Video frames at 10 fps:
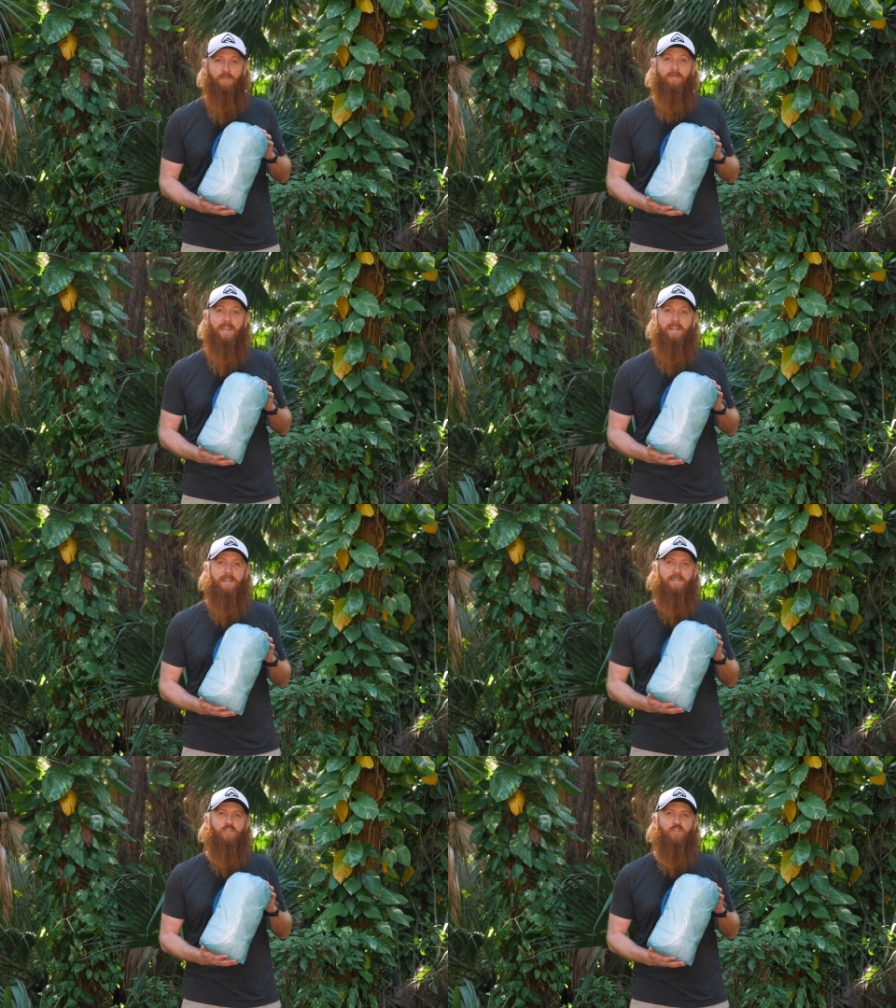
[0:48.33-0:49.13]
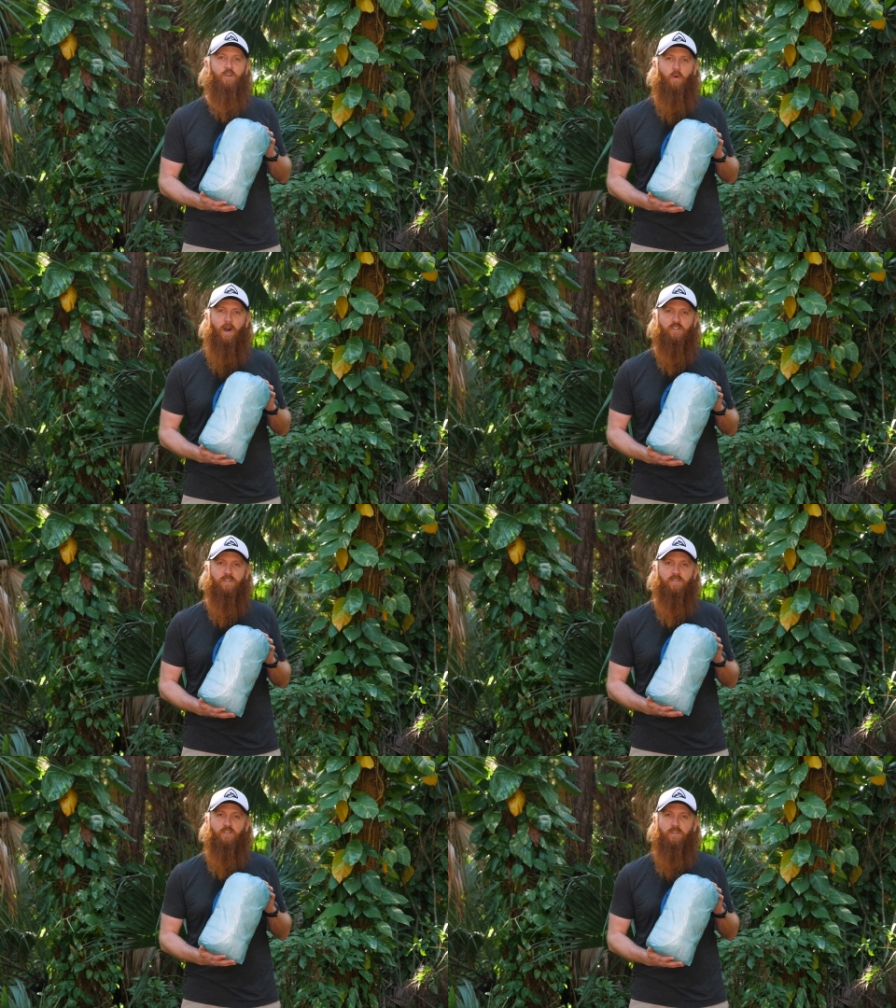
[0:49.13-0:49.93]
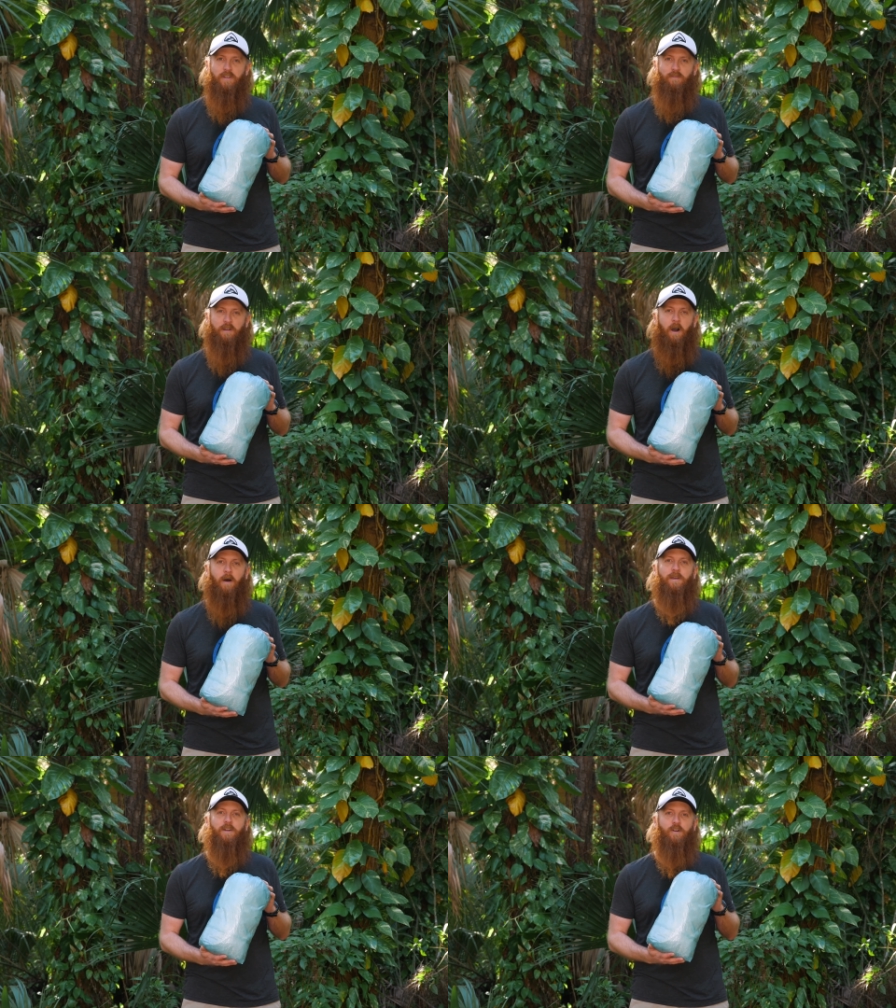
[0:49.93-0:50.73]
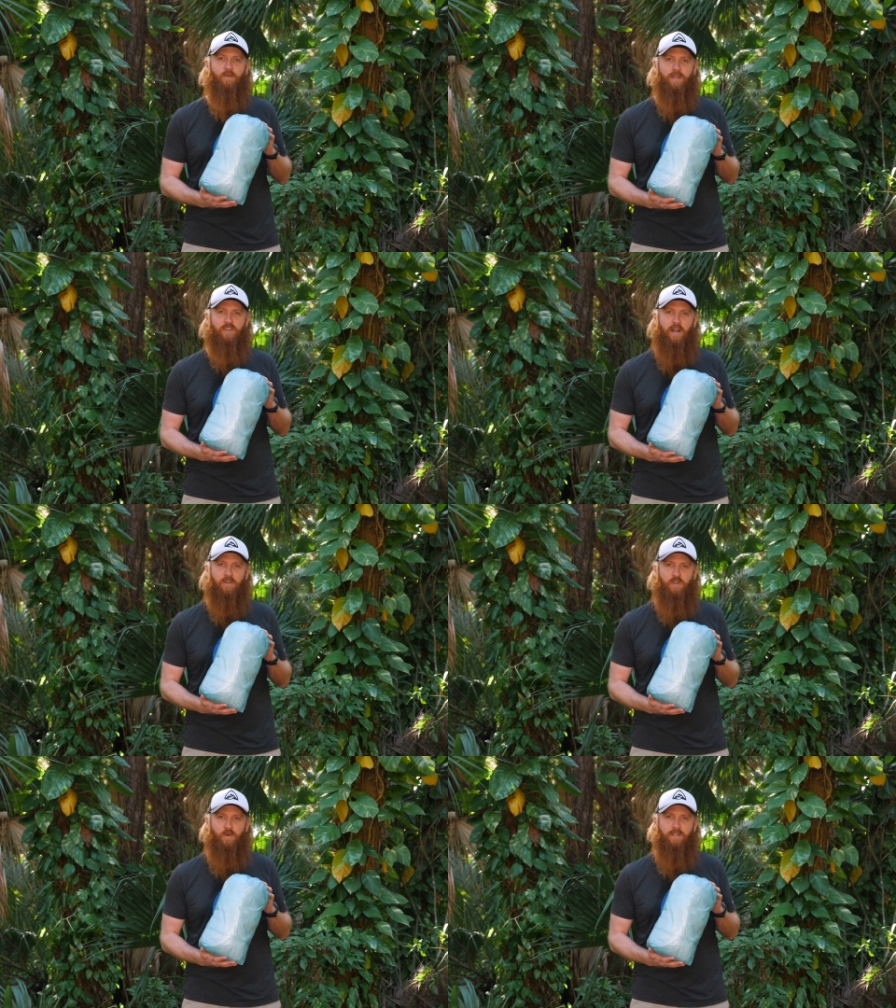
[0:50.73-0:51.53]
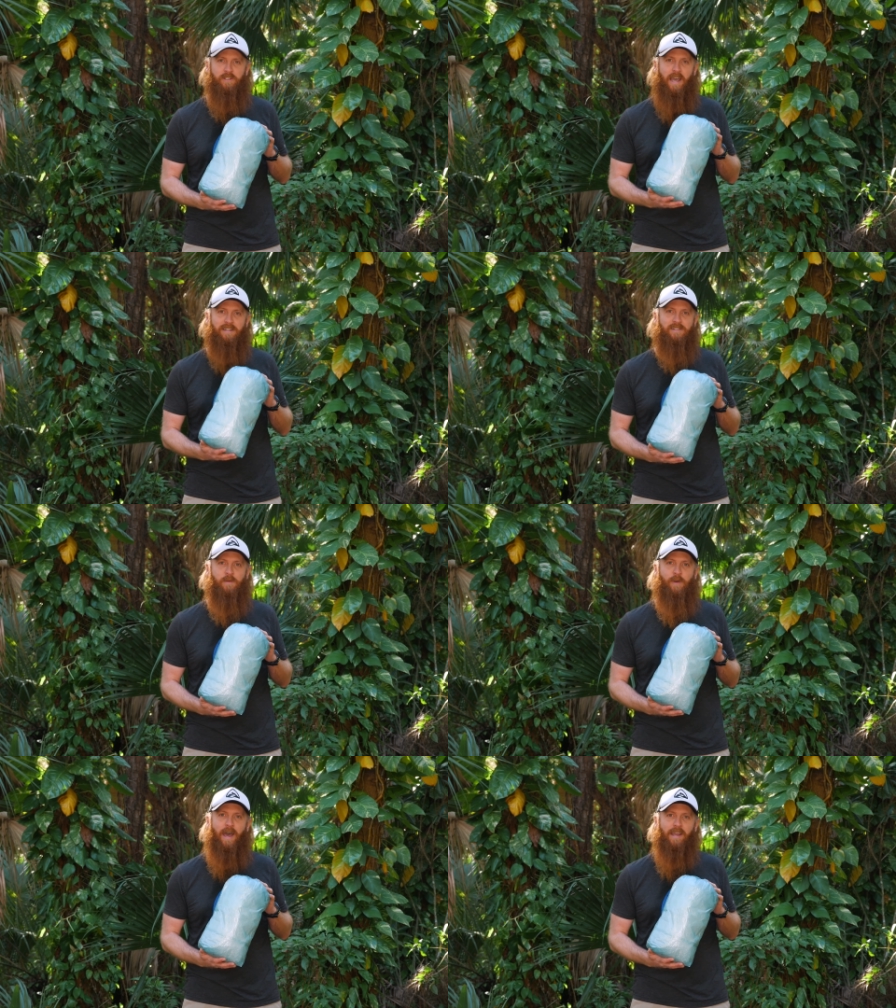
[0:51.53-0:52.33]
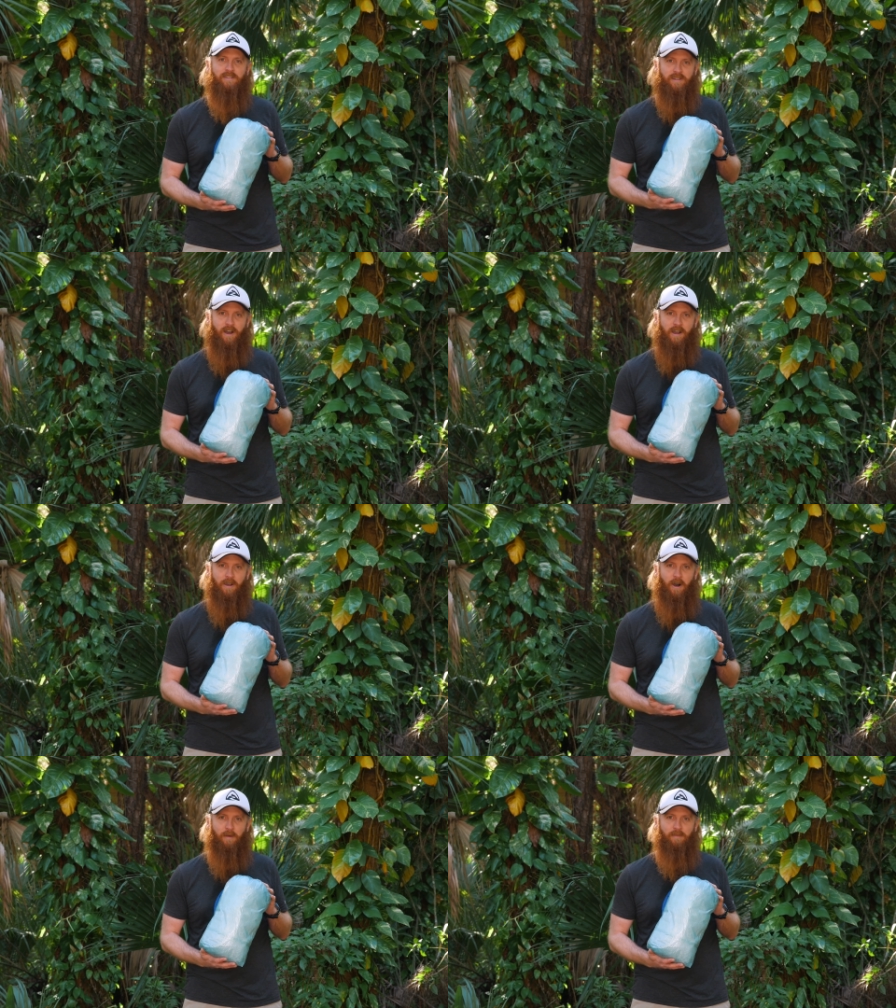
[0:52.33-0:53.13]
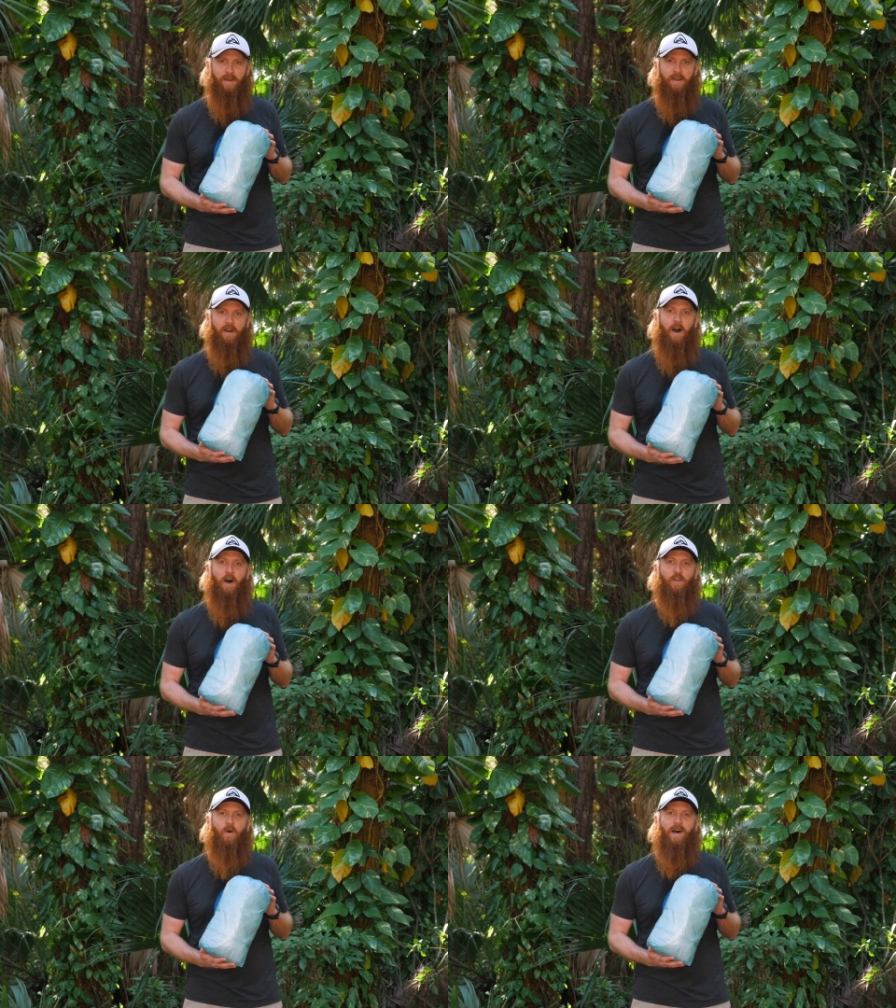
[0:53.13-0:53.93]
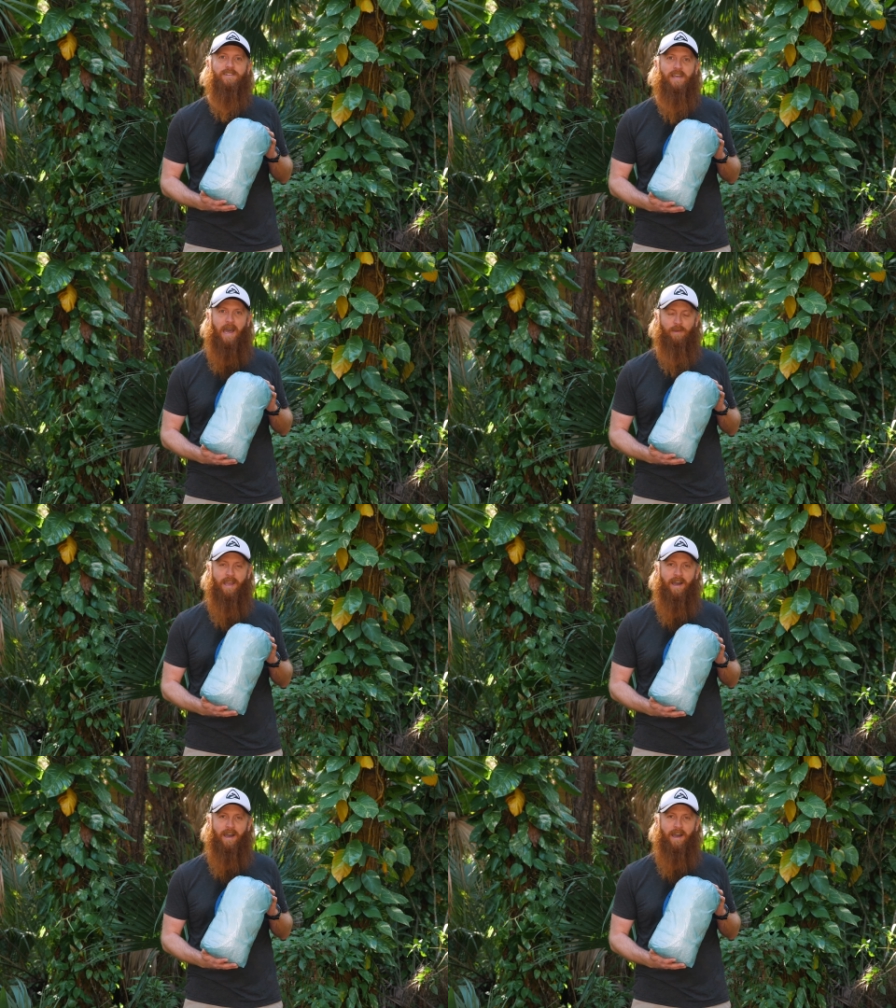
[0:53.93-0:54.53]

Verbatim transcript: If you have any additional questions, just leave a comment or reach out to us at zpacks.com. Otherwise, happy